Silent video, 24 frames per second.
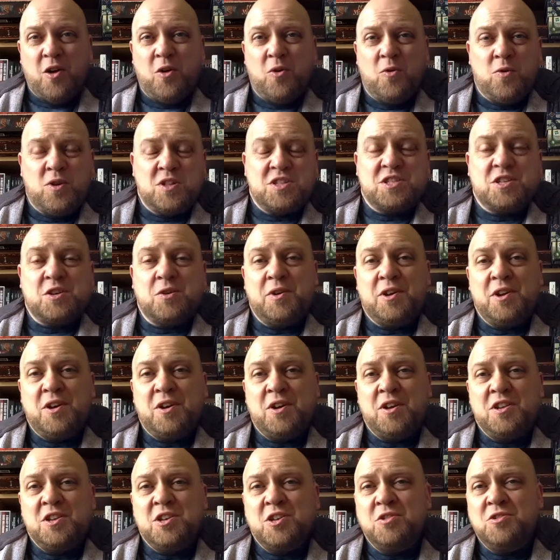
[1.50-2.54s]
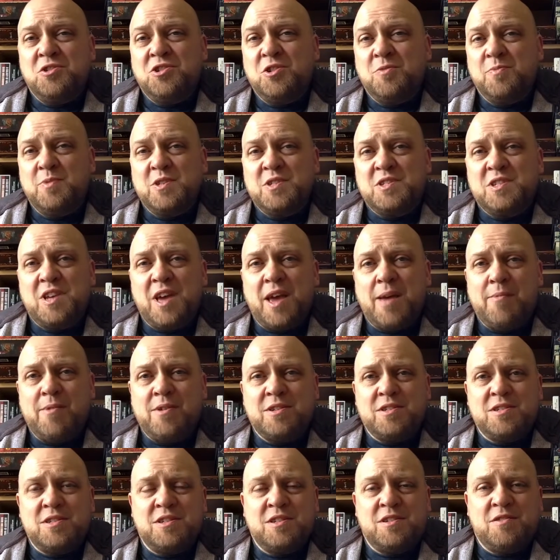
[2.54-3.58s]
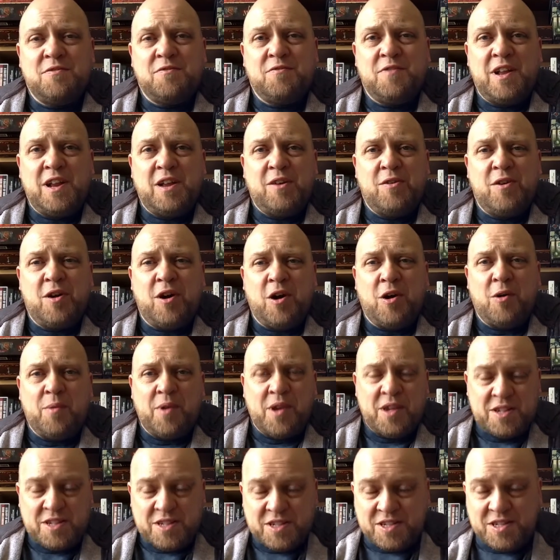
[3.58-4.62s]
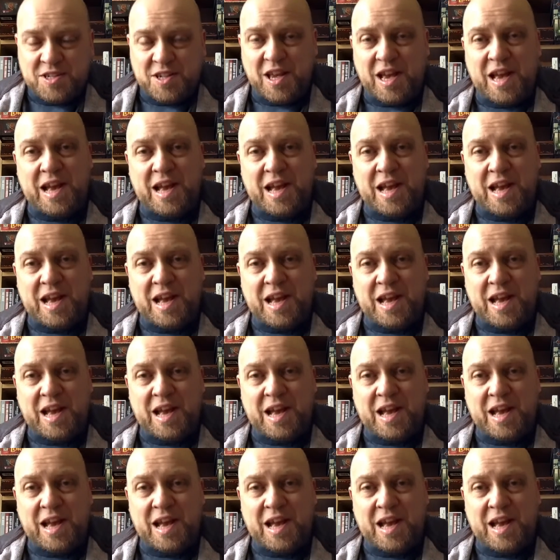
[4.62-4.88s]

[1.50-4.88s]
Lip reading: What's going on, YouTubers, gamers and fellow hobbyists